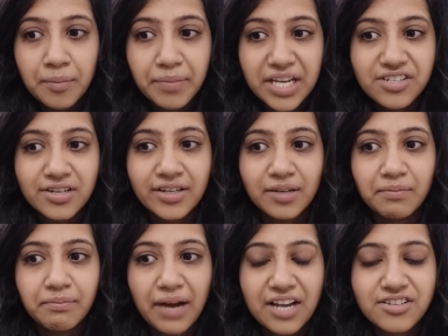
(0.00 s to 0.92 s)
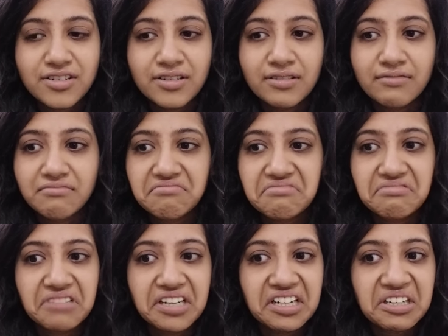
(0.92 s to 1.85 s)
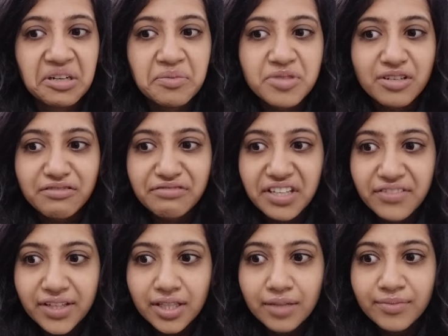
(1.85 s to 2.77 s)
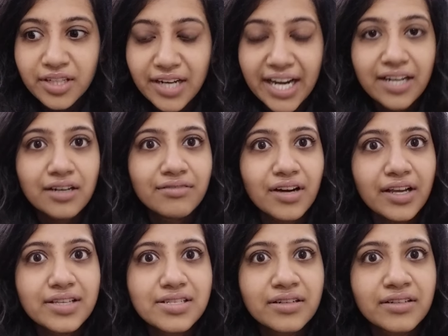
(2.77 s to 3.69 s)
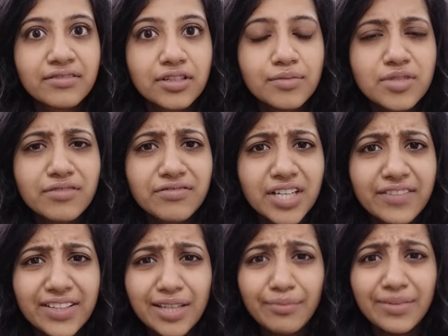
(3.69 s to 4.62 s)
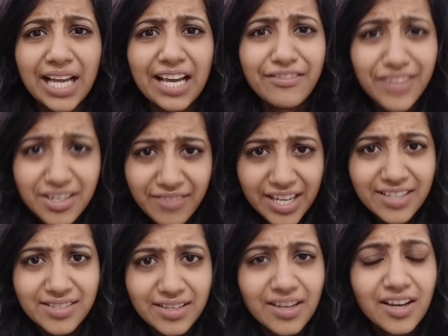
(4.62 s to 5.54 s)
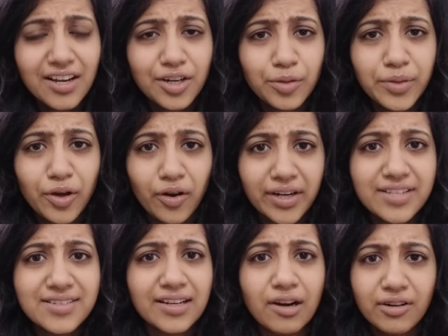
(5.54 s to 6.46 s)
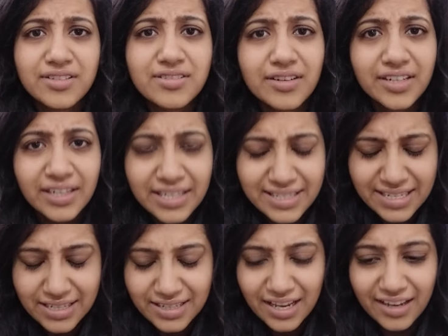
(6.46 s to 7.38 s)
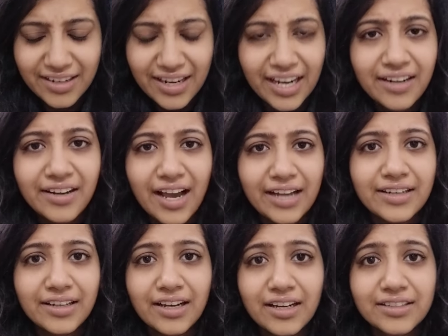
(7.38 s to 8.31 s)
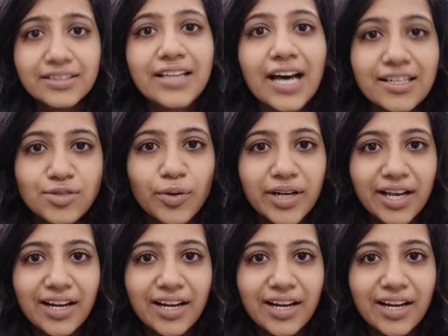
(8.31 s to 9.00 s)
patient compassion in terms of giving them the right advice, in terms of giving them life advice, to be honest, around a certain disease, right? And that's what